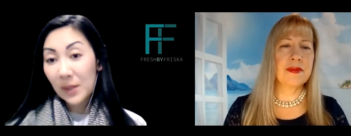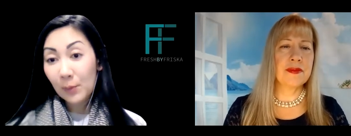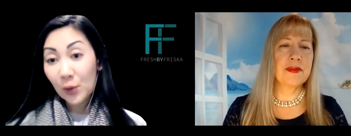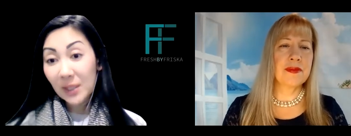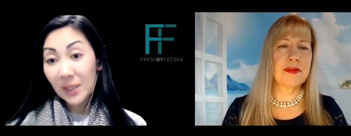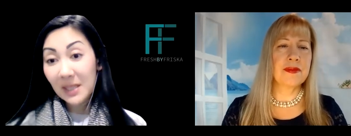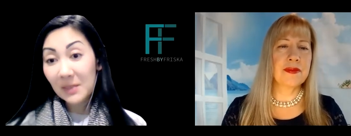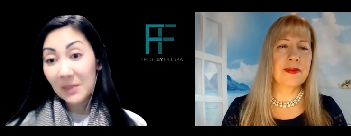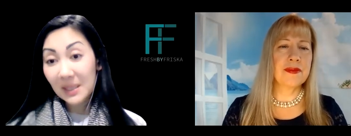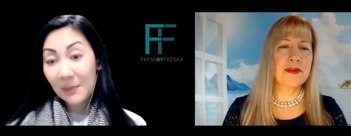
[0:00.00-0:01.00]
Speaker 1: when the project team
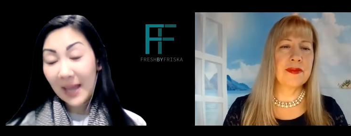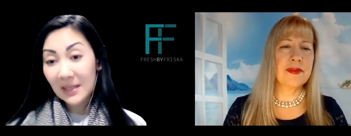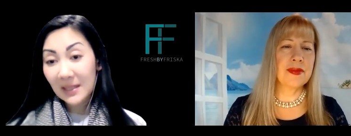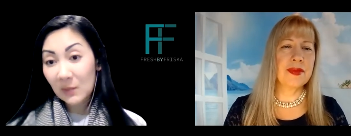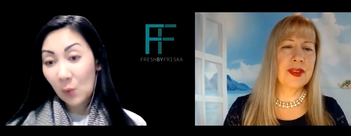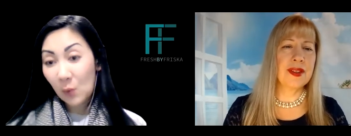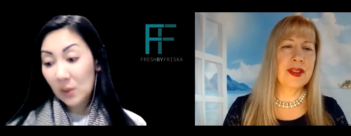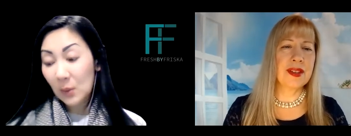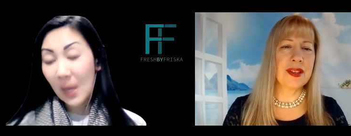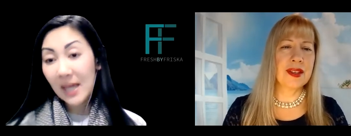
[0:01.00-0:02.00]
disbands and
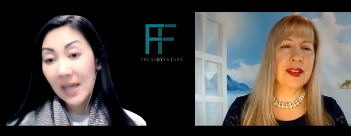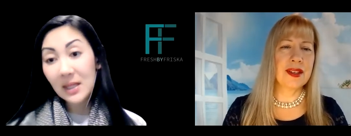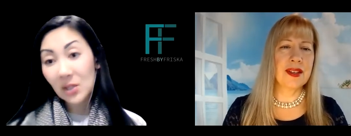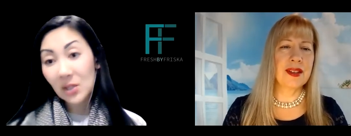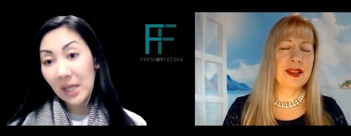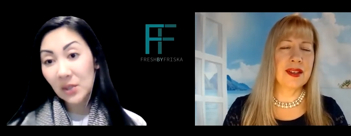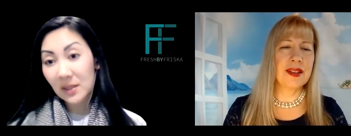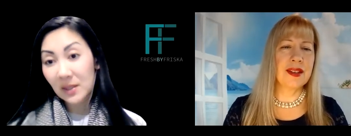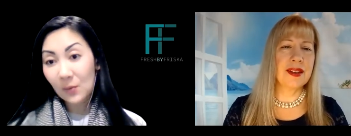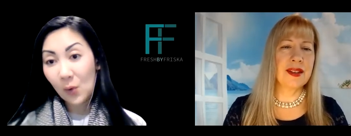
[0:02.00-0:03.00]
walks away, the change
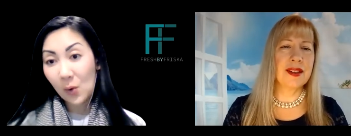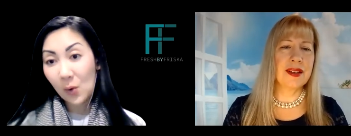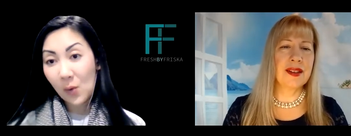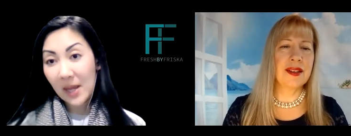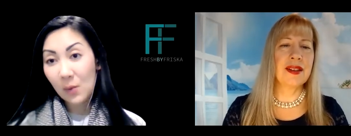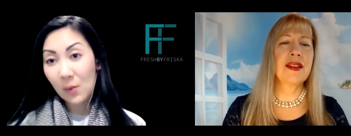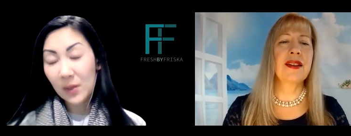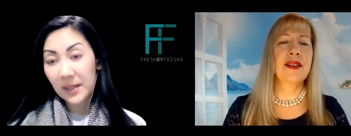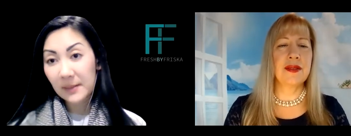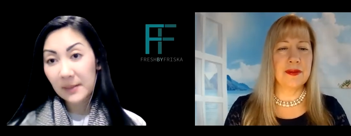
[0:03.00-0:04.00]
doesn't walk away with
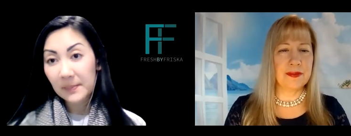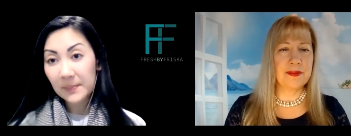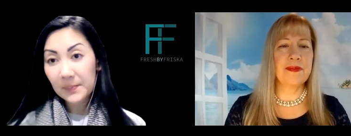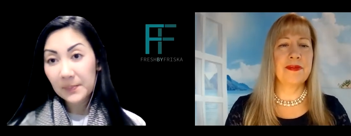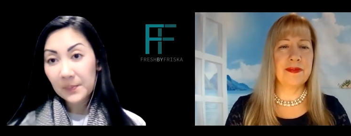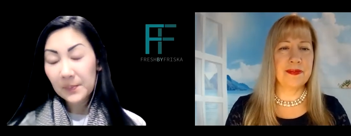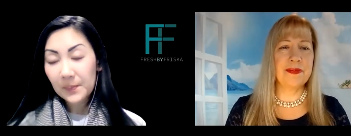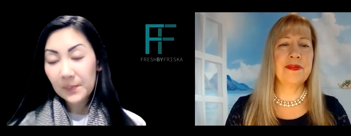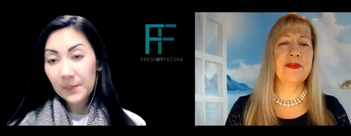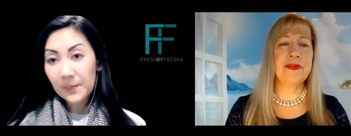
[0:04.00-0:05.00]
it.
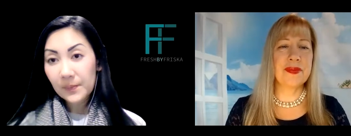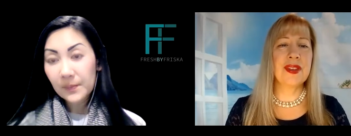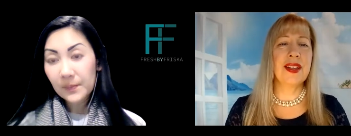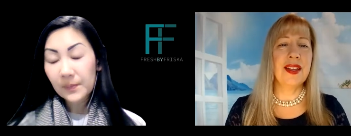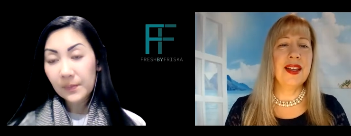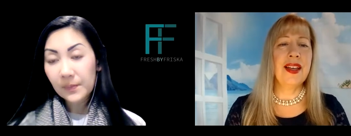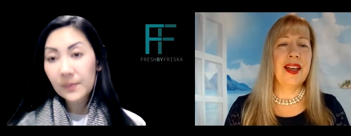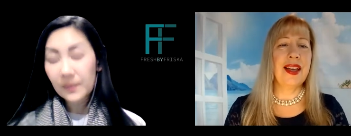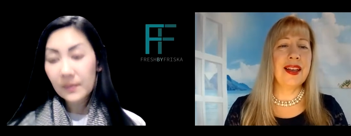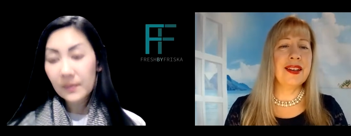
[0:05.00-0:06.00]
Mm-hmm.
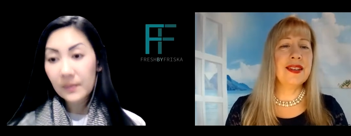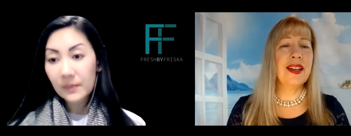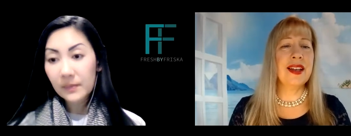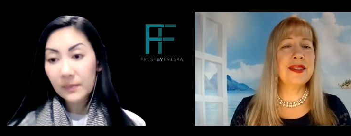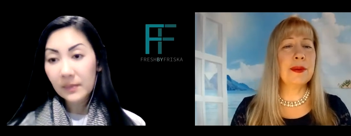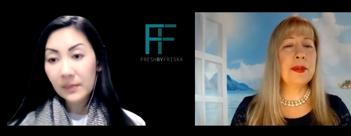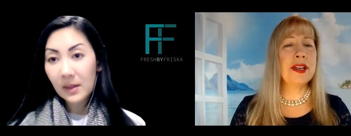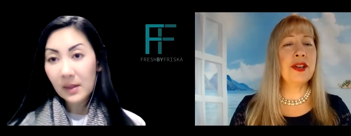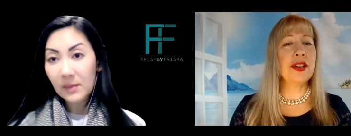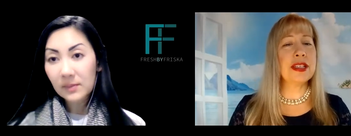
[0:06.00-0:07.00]
Speaker 2: And has it
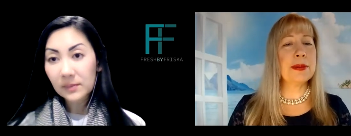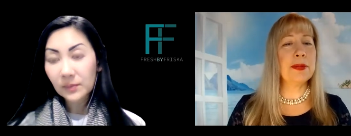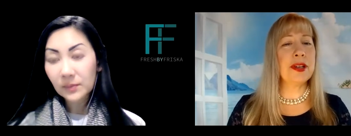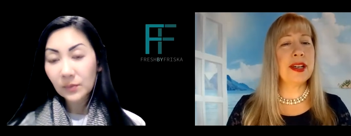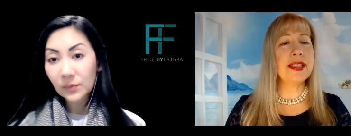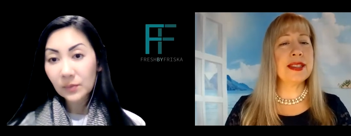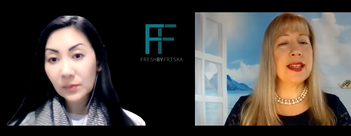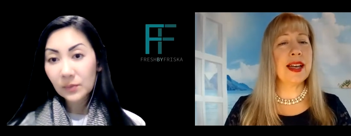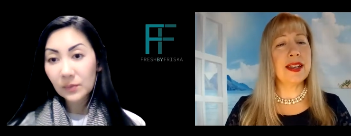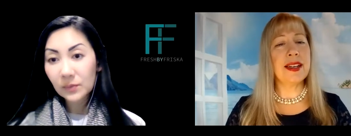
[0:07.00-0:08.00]
been your experience
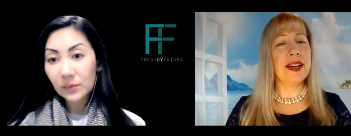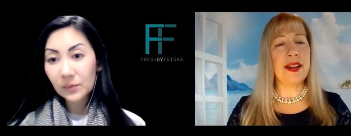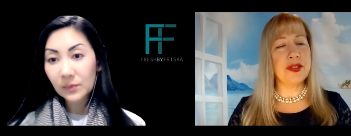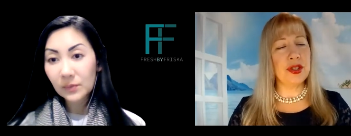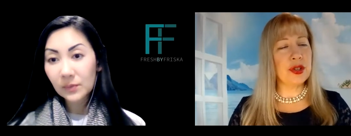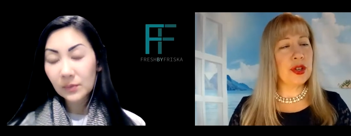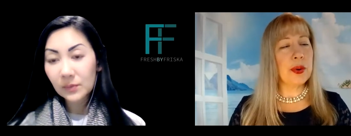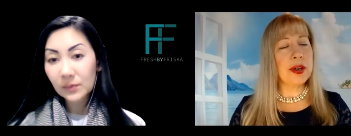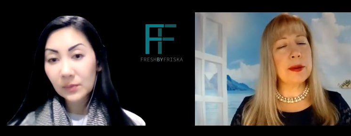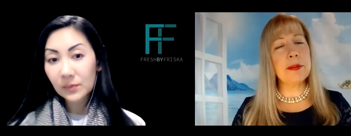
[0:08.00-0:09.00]
that after you go
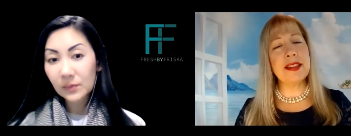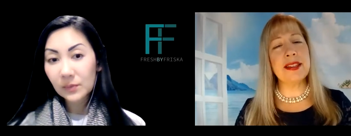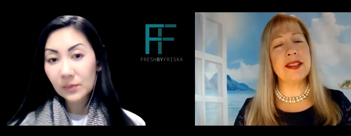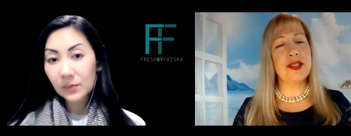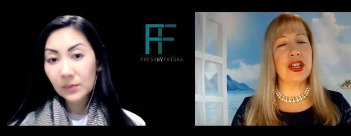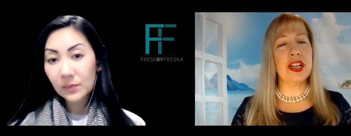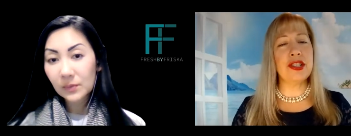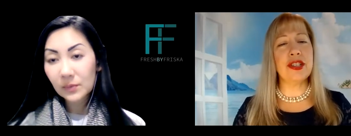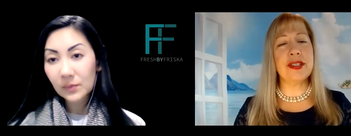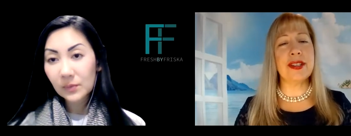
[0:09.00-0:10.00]
in and make these
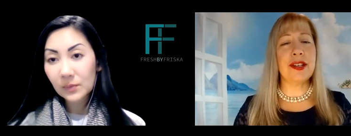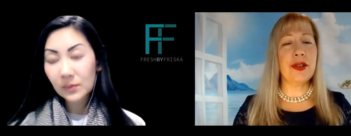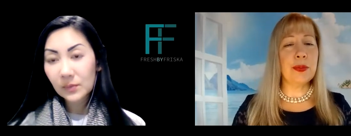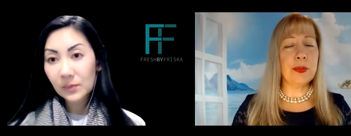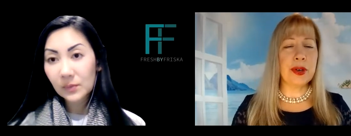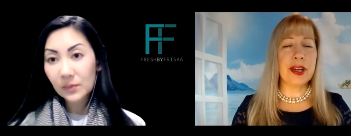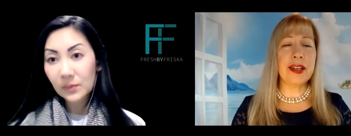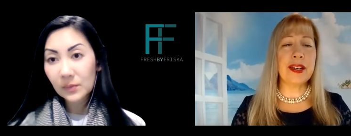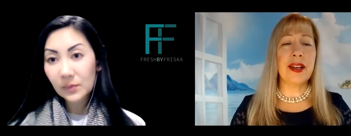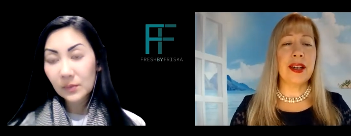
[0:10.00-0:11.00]
changes and you put
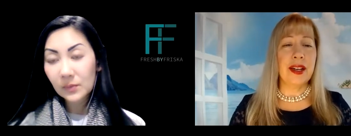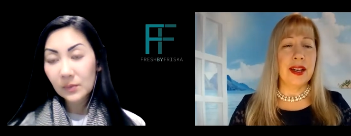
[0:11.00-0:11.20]
in